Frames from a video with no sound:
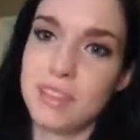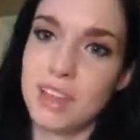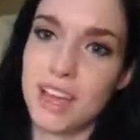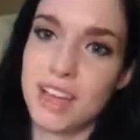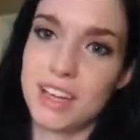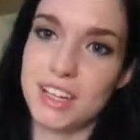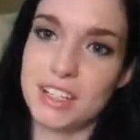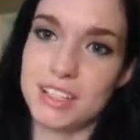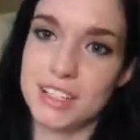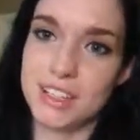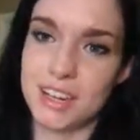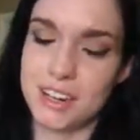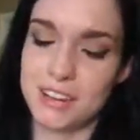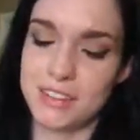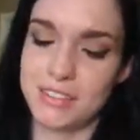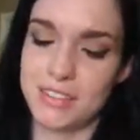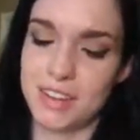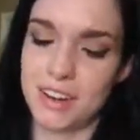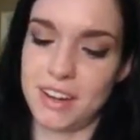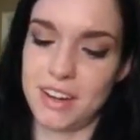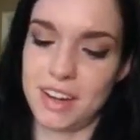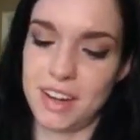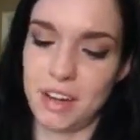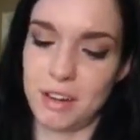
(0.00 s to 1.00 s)
I just kind of
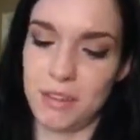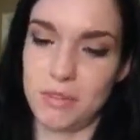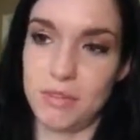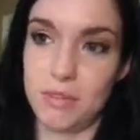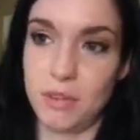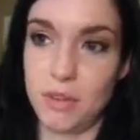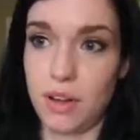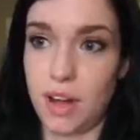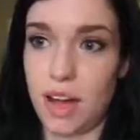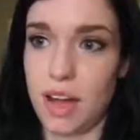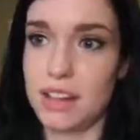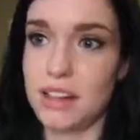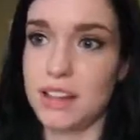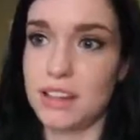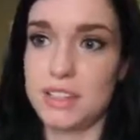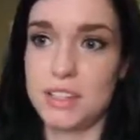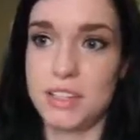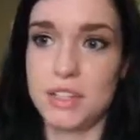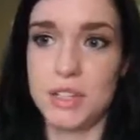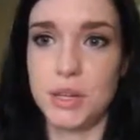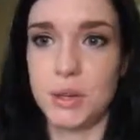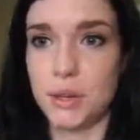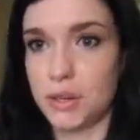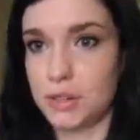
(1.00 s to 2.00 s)
find it helpful. I like
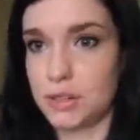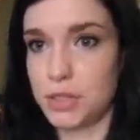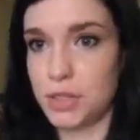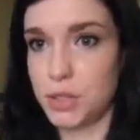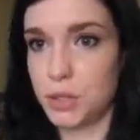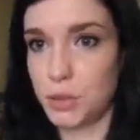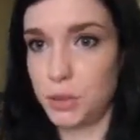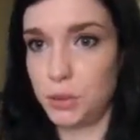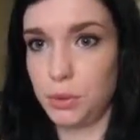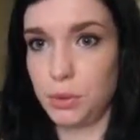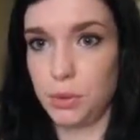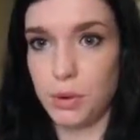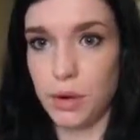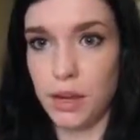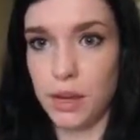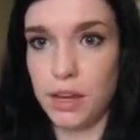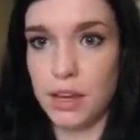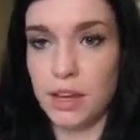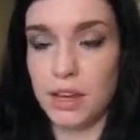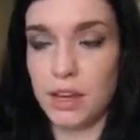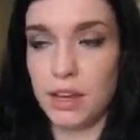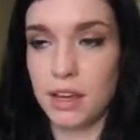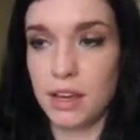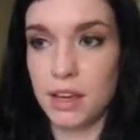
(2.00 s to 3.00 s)
to do it
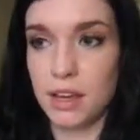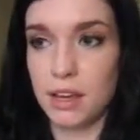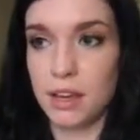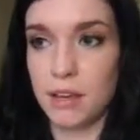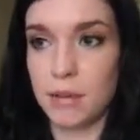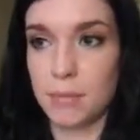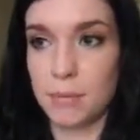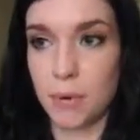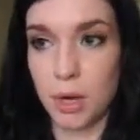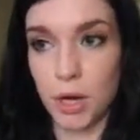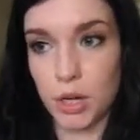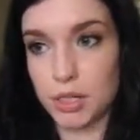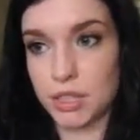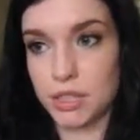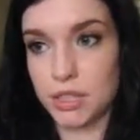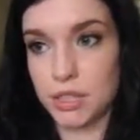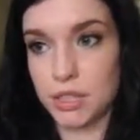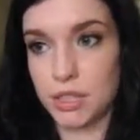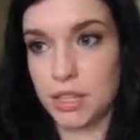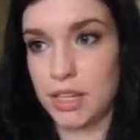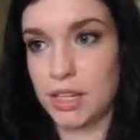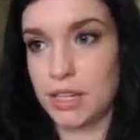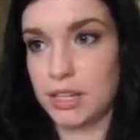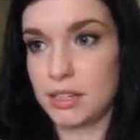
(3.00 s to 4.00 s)

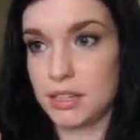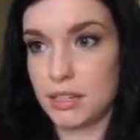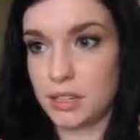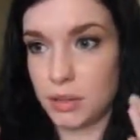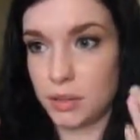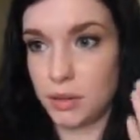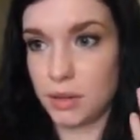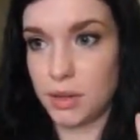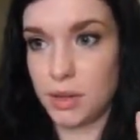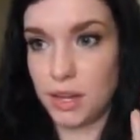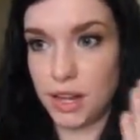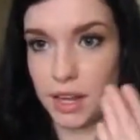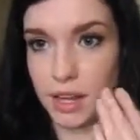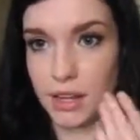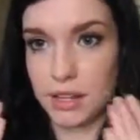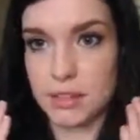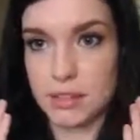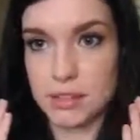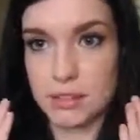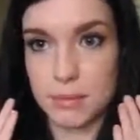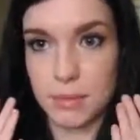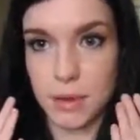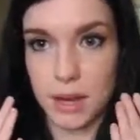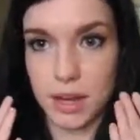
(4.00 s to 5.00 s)
personally to
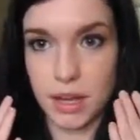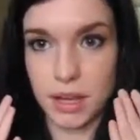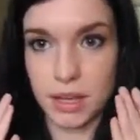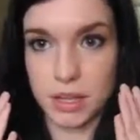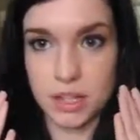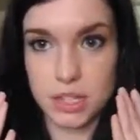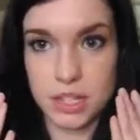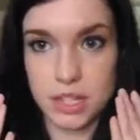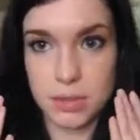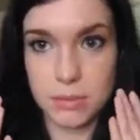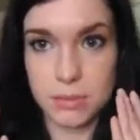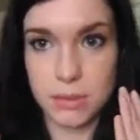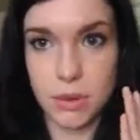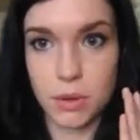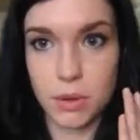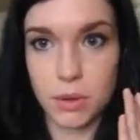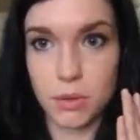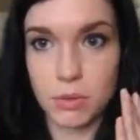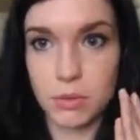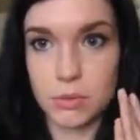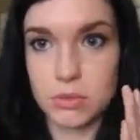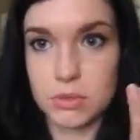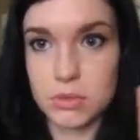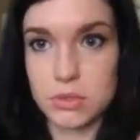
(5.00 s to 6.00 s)
enhance my
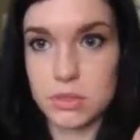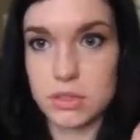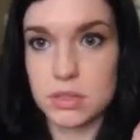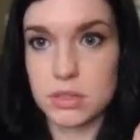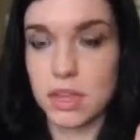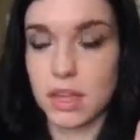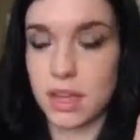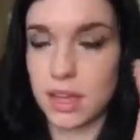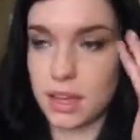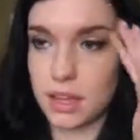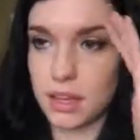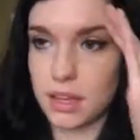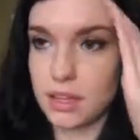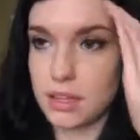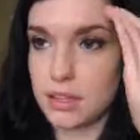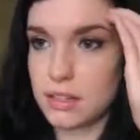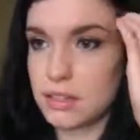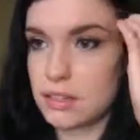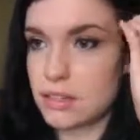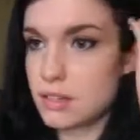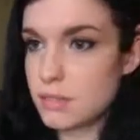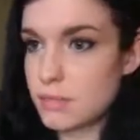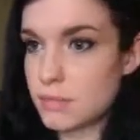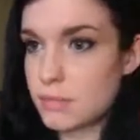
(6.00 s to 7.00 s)
cheekbones,
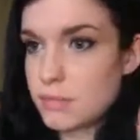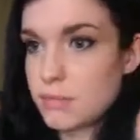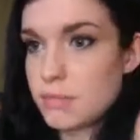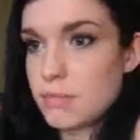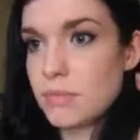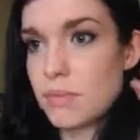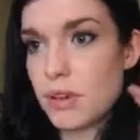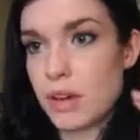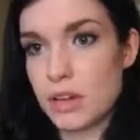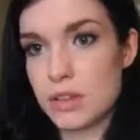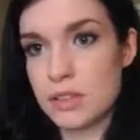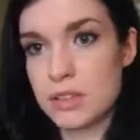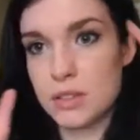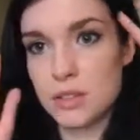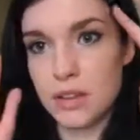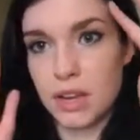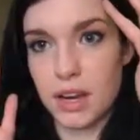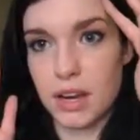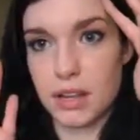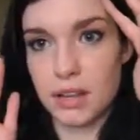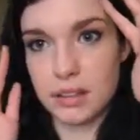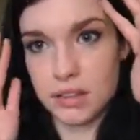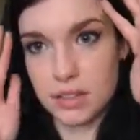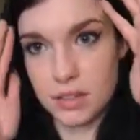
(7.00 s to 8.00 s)
and also
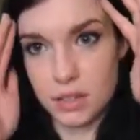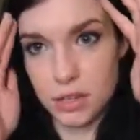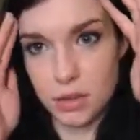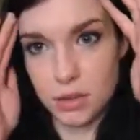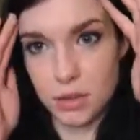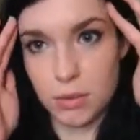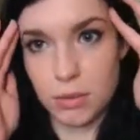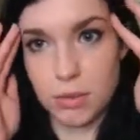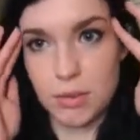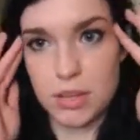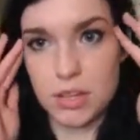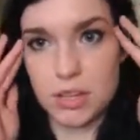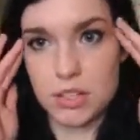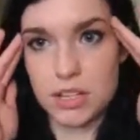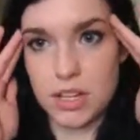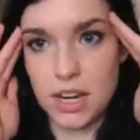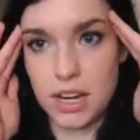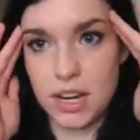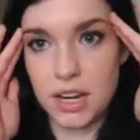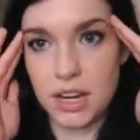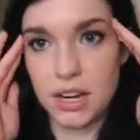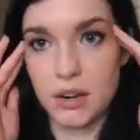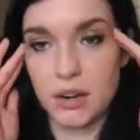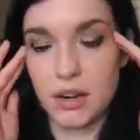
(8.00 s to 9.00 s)
kind of like to do a little bit of
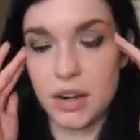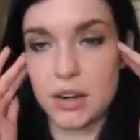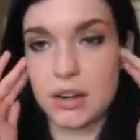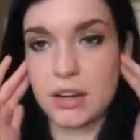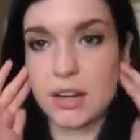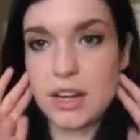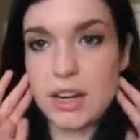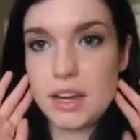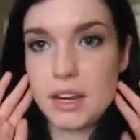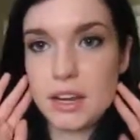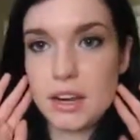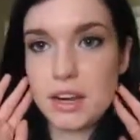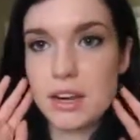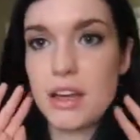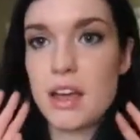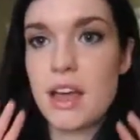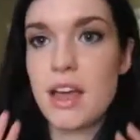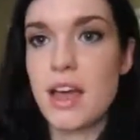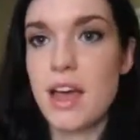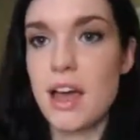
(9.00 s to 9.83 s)
shading around here.